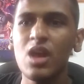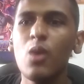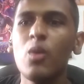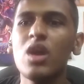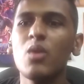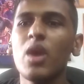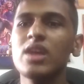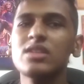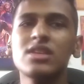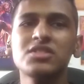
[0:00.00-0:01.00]
Wait, why
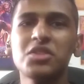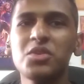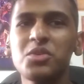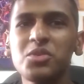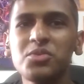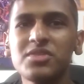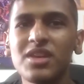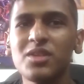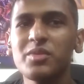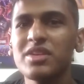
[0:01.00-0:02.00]
did they show Goose?
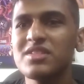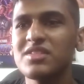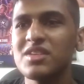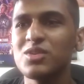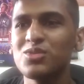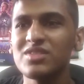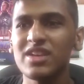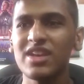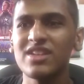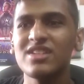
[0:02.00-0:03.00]
Are we gonna see Goose again?